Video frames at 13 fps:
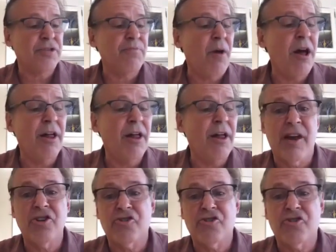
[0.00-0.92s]
in small and
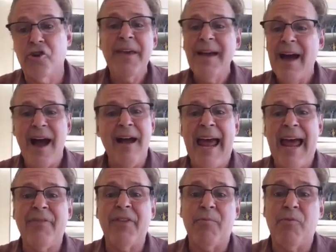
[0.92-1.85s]
large group, I'll
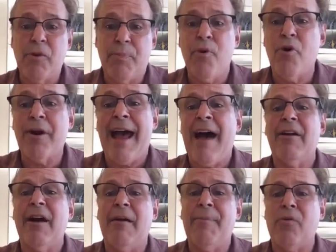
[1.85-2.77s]
have them report
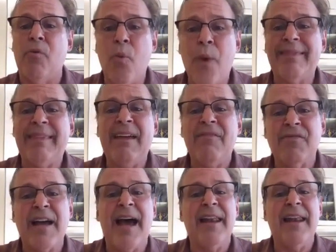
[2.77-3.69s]
out about what they've
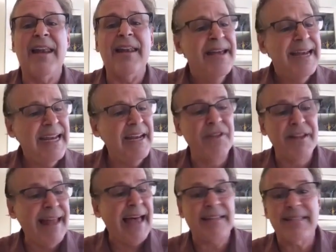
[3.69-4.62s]
done
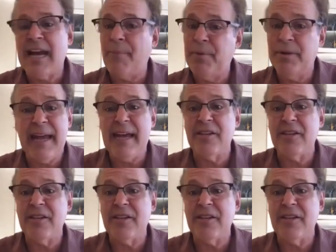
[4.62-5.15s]
over the last couple of